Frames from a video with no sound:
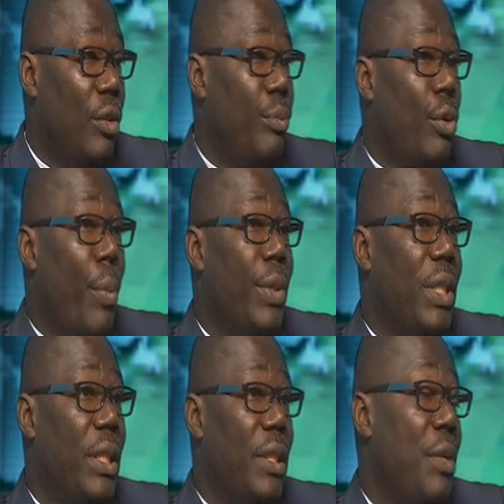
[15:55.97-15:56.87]

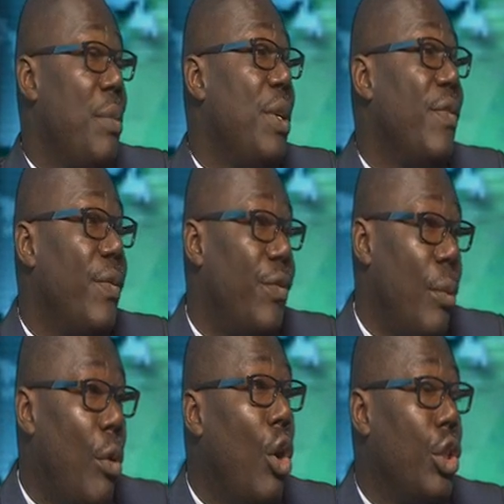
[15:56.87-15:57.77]
Property maybe even
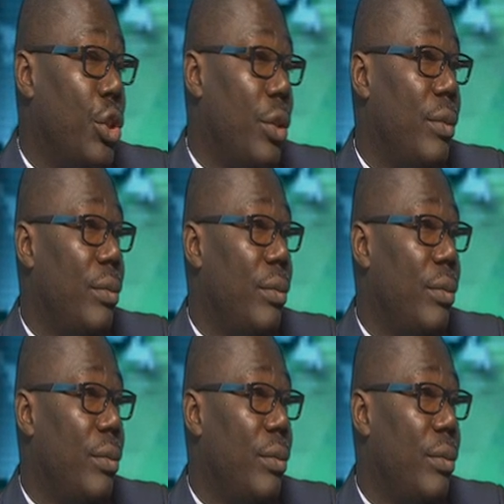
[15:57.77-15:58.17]
from auction,